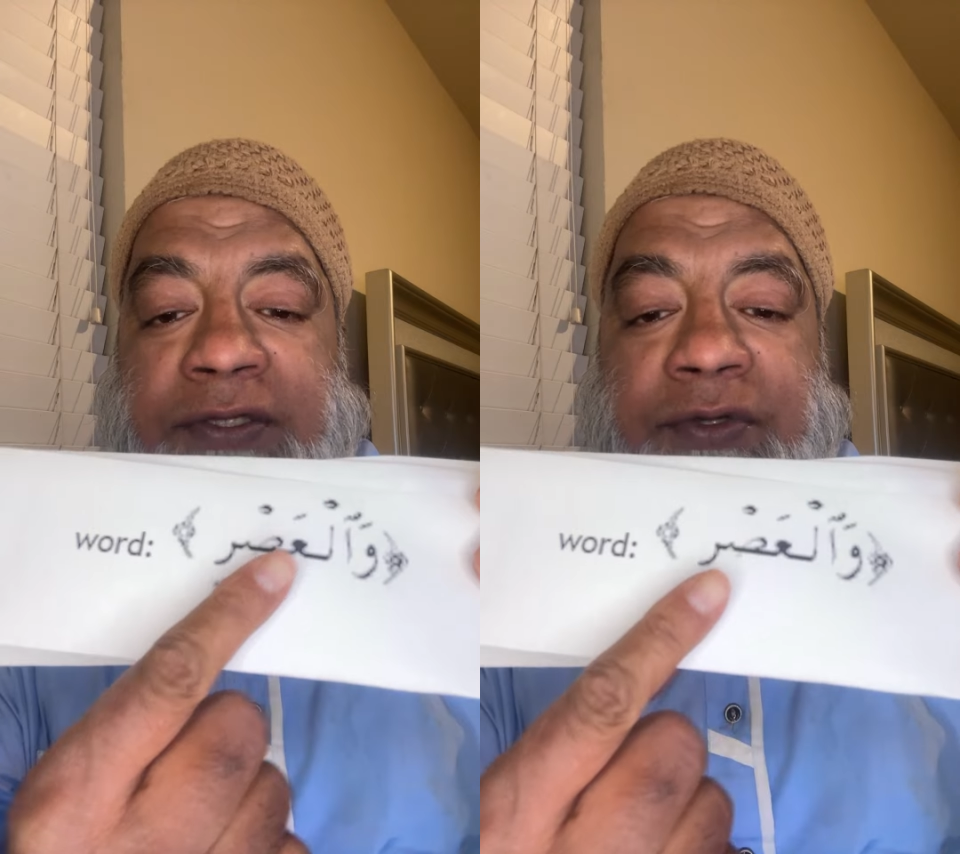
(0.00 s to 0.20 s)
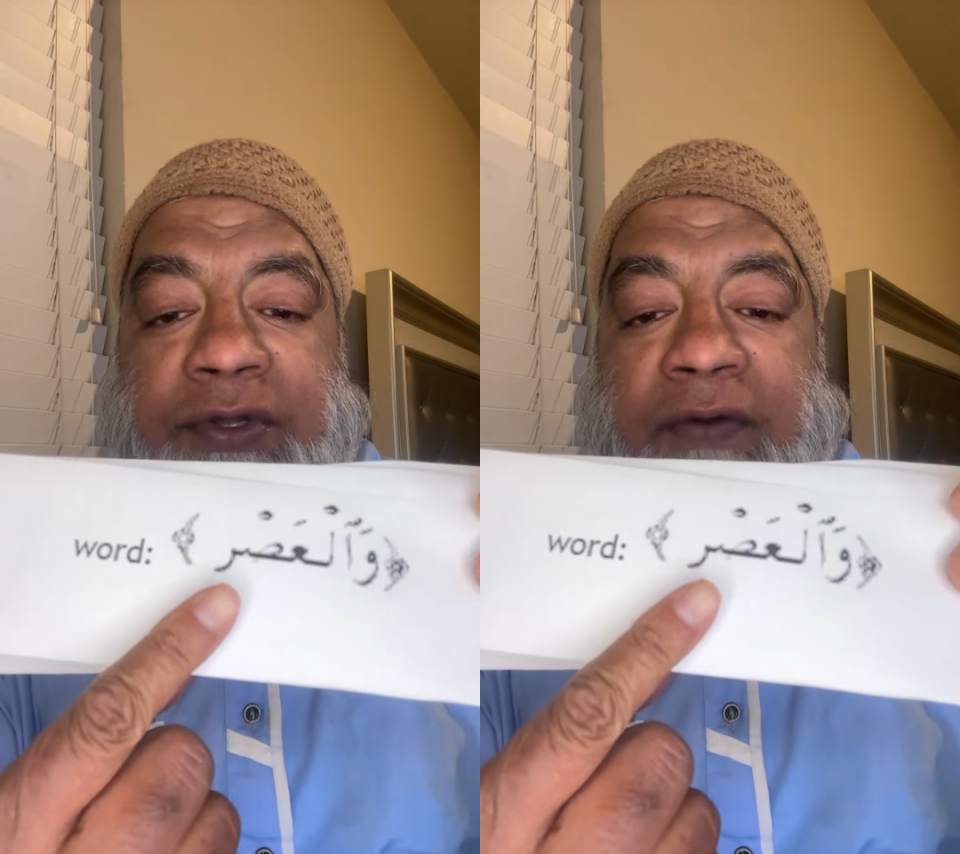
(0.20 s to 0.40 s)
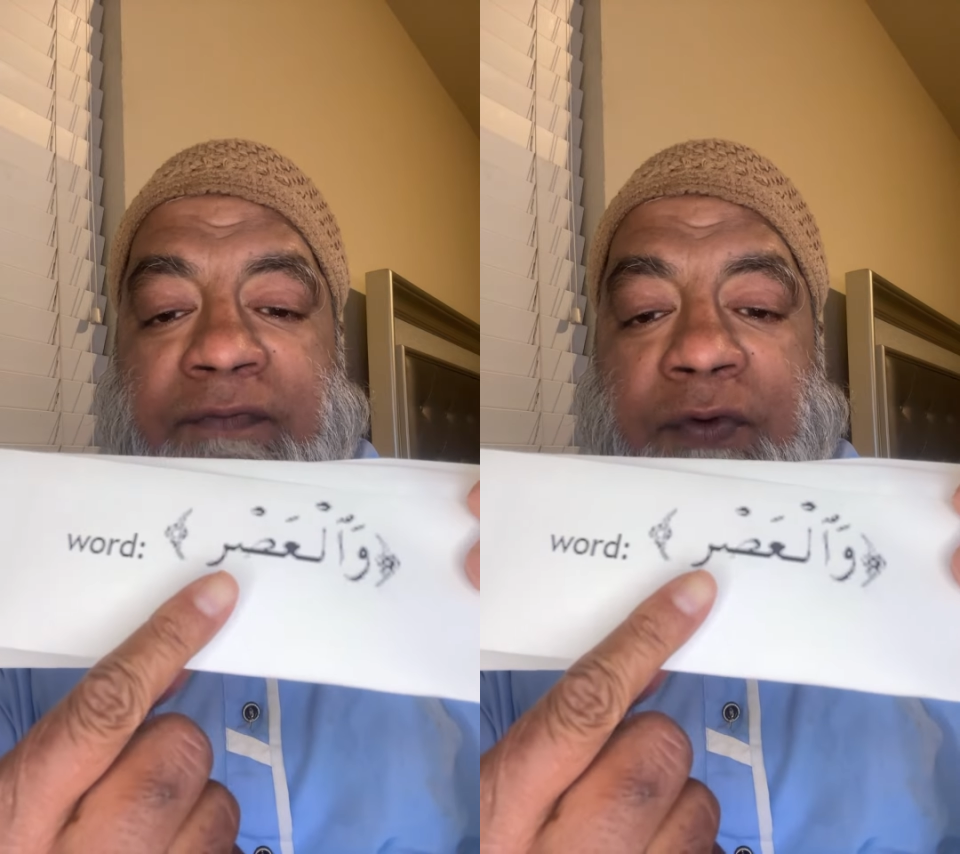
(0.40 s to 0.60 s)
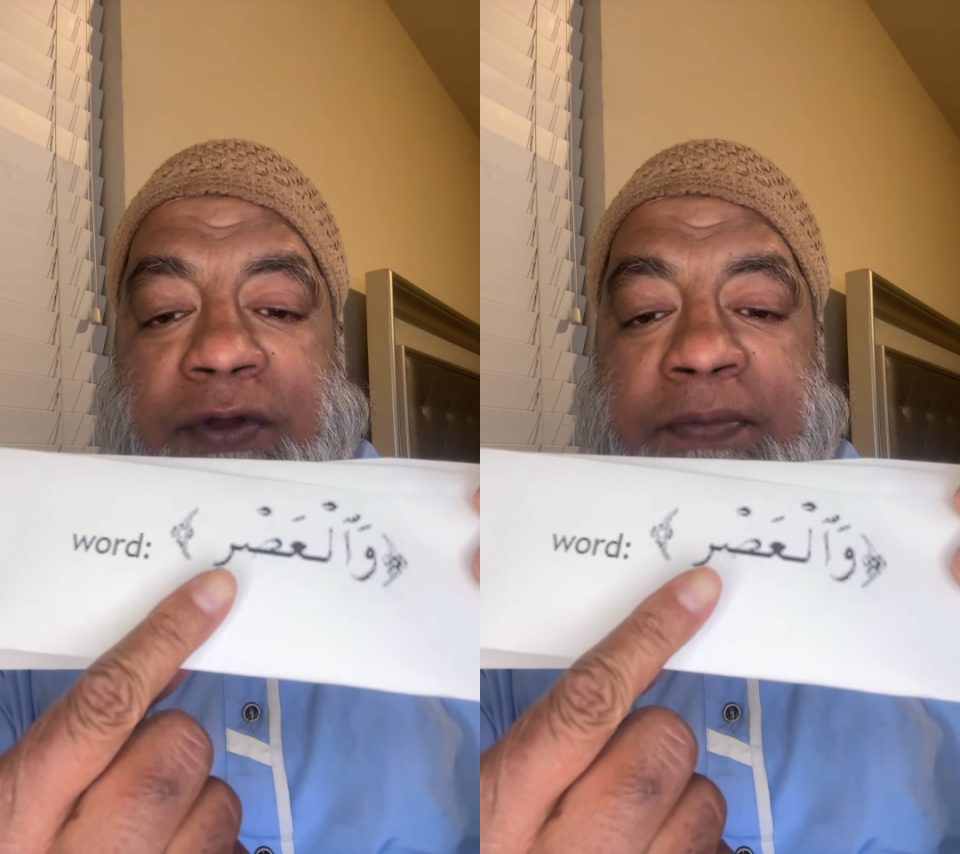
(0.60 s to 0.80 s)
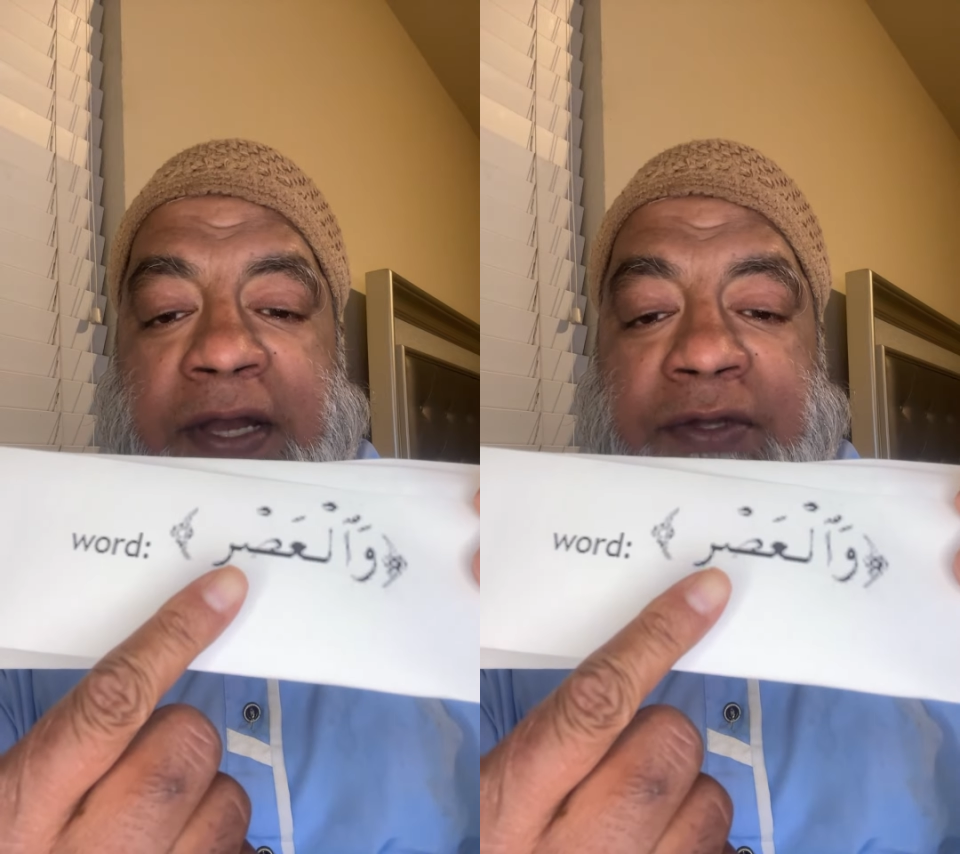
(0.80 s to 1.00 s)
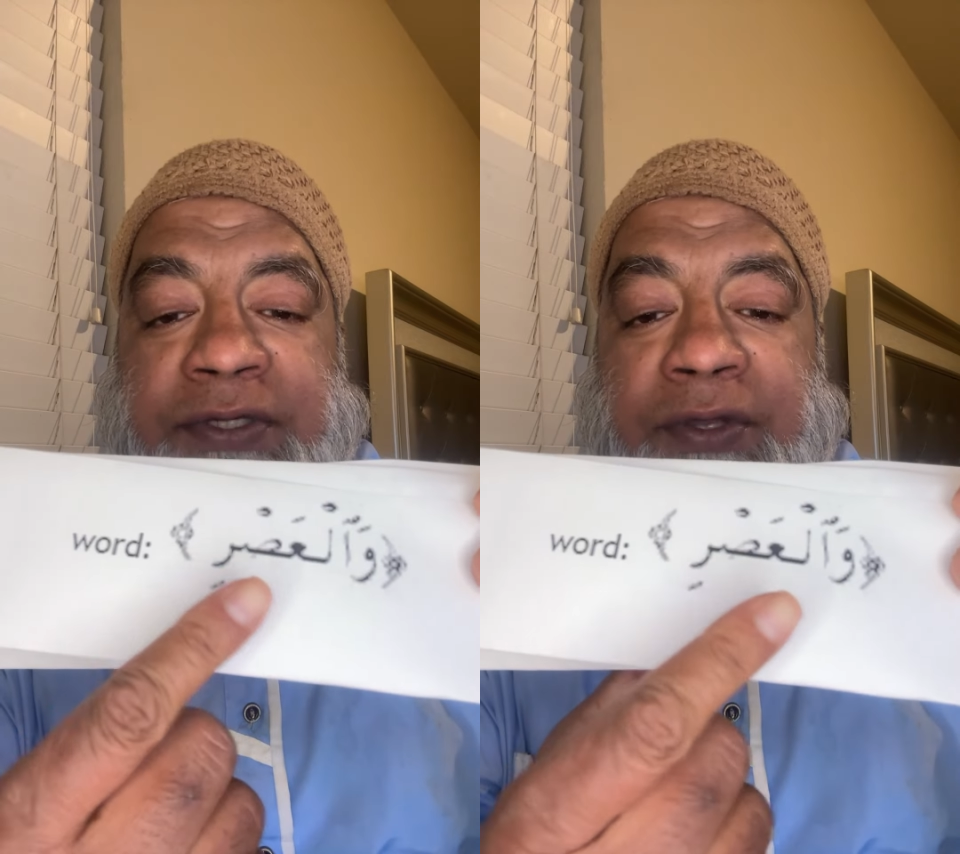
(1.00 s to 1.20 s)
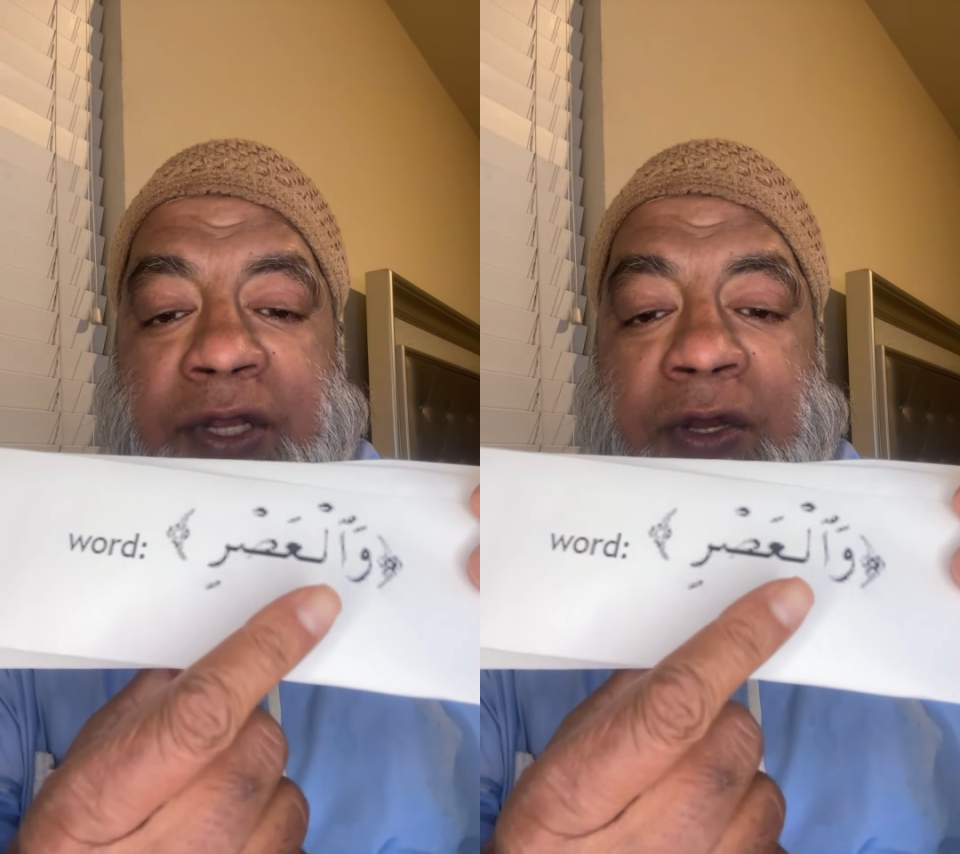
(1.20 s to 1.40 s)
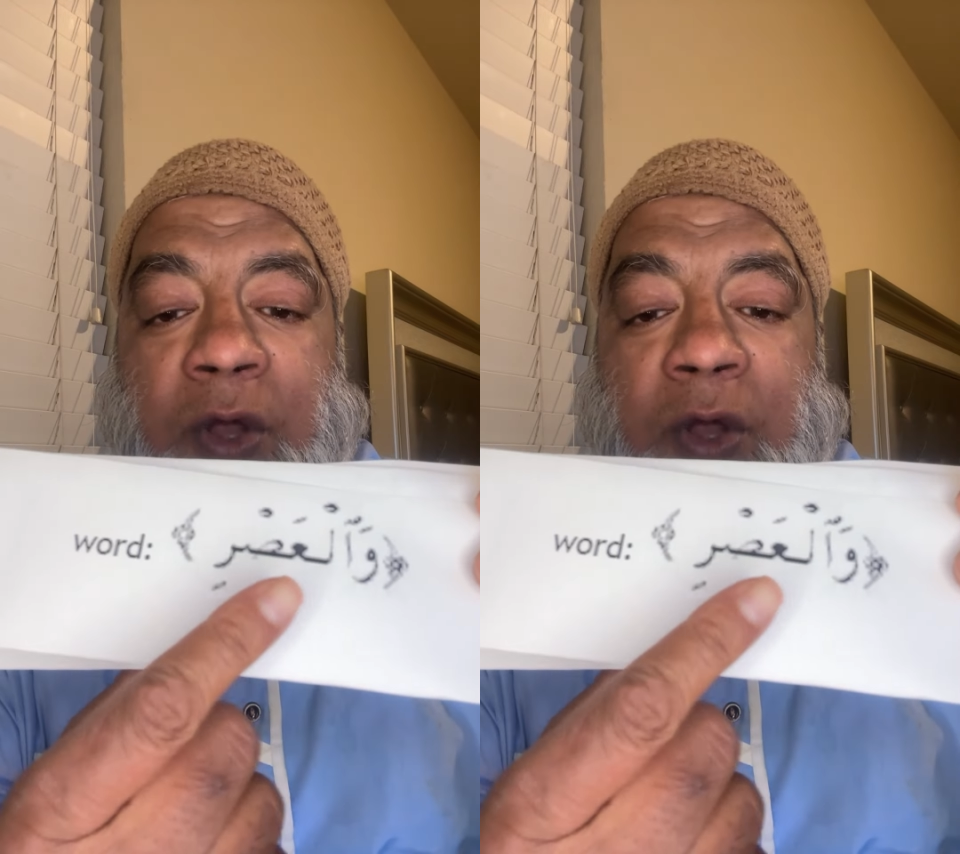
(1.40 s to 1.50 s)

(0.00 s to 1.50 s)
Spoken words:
so therefore you pronounce it thick,